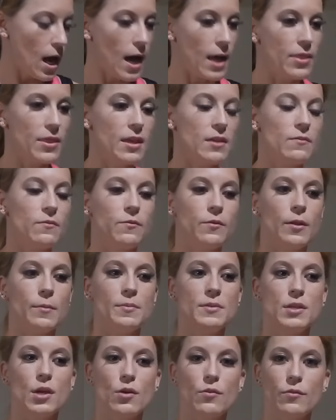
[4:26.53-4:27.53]
I then
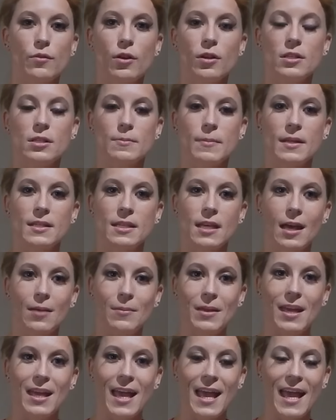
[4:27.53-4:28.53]
flipped over onto my
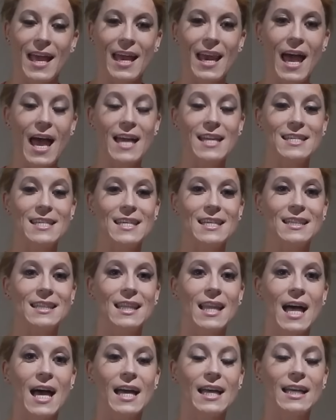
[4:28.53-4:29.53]
tummy and I did
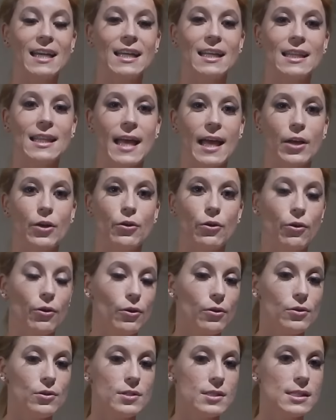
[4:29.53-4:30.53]
lying leg
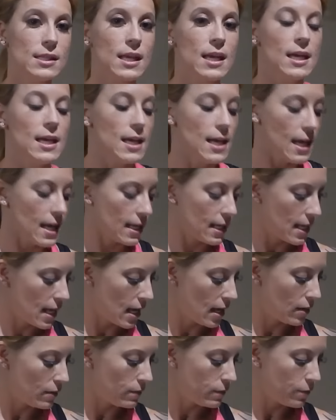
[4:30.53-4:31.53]
curls.
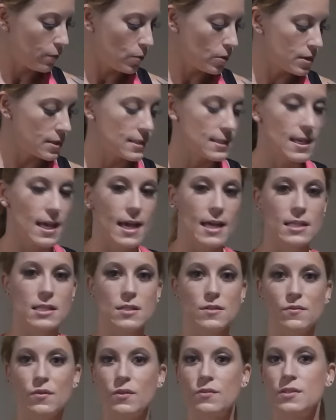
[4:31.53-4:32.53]
Again, four
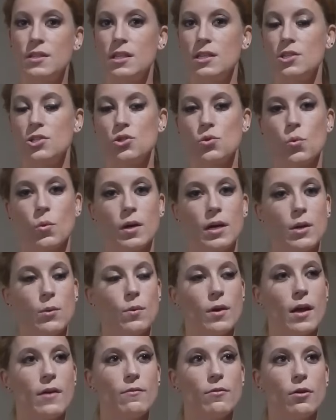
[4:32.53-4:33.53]
sets, 15 to 20,
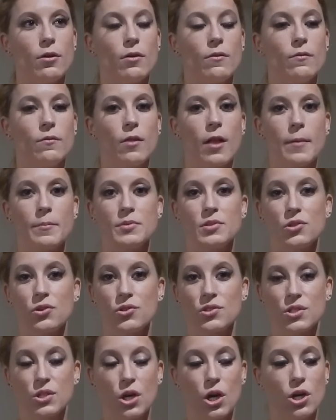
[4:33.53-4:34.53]
whatever flops your
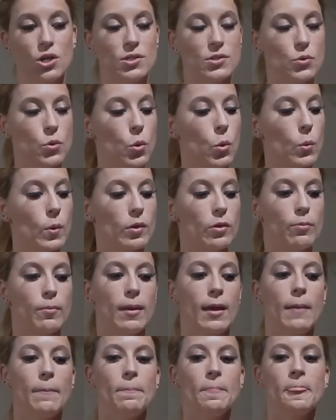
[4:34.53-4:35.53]
skirts, cool with
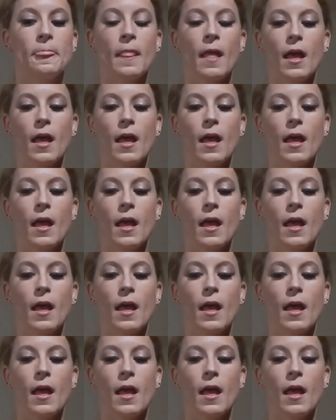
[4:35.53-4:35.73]
me.